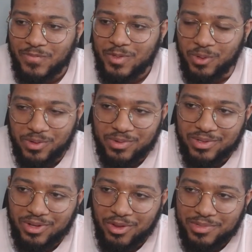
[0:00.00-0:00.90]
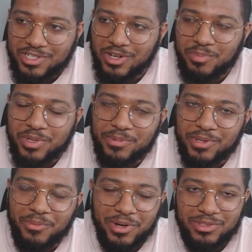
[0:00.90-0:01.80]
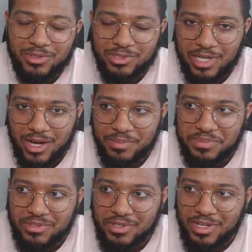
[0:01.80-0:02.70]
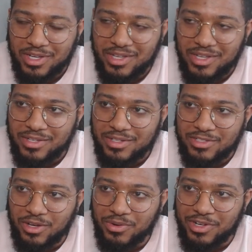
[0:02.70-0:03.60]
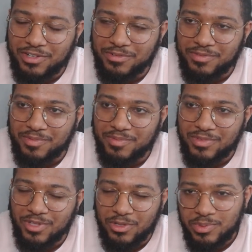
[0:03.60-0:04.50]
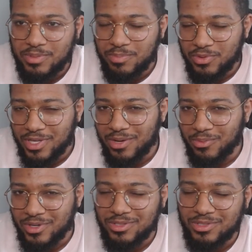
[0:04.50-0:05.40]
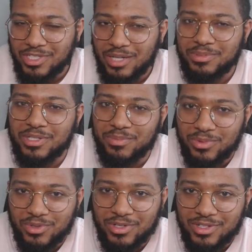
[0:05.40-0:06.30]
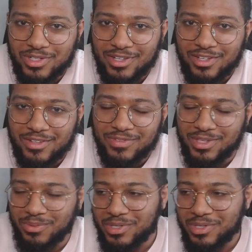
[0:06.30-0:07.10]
Well, only certain people can work those jobs. So if those people can't work those jobs anymore, then what